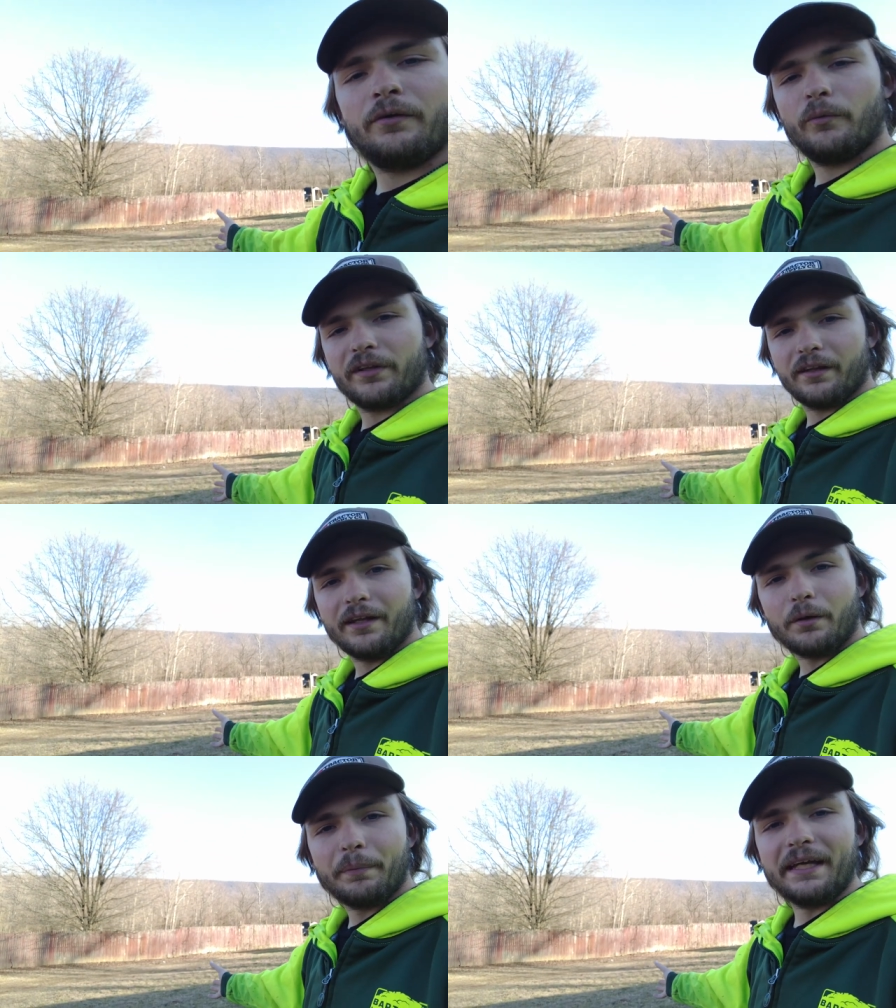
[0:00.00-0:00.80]
with a
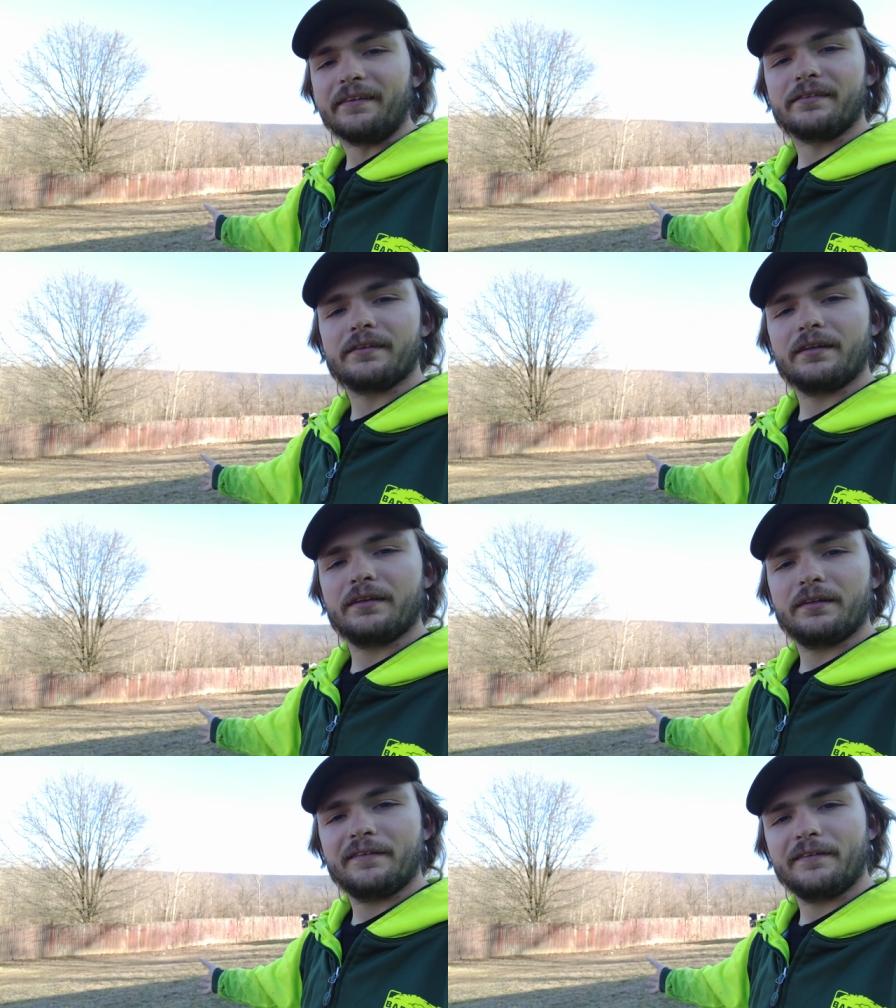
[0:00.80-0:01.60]
little piece
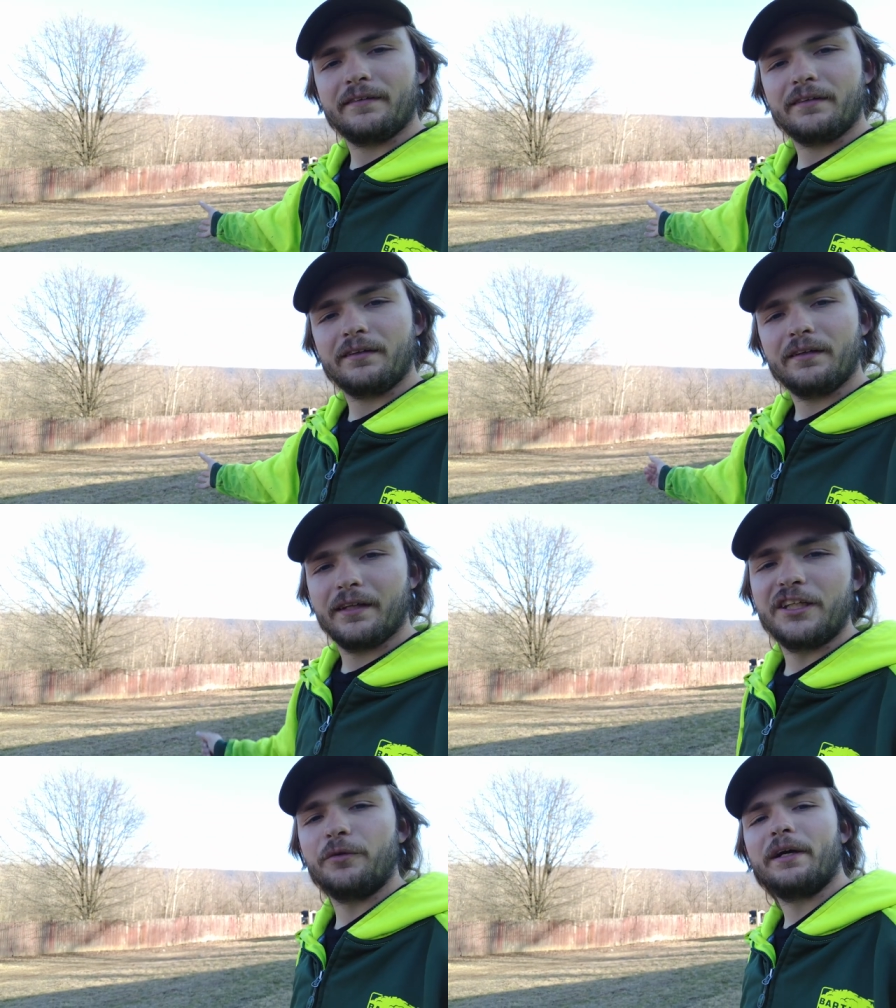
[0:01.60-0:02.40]

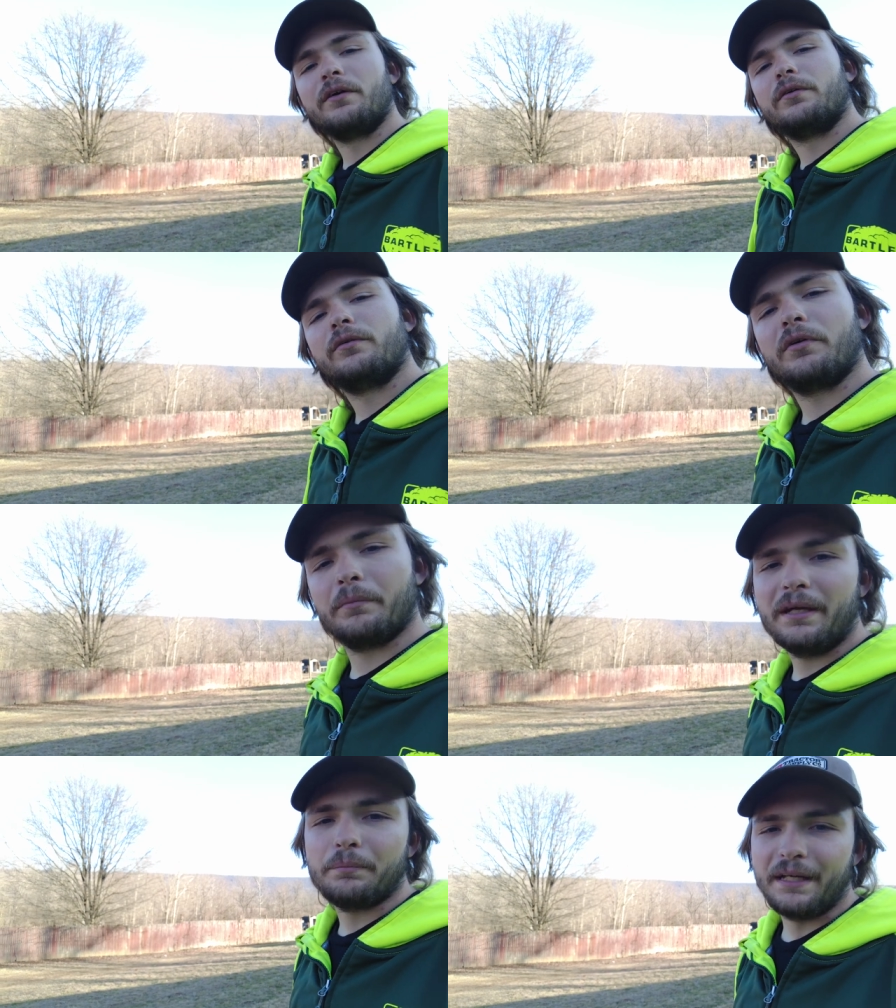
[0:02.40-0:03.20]
than you will with a
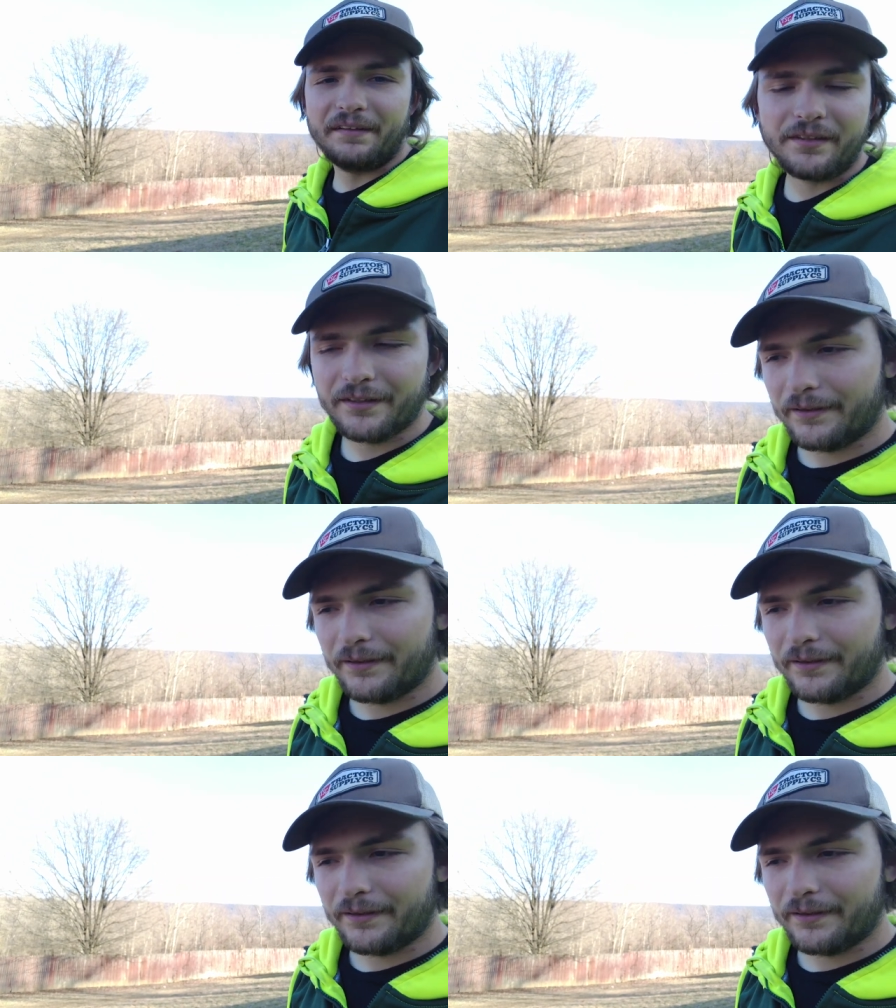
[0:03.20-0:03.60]
big piece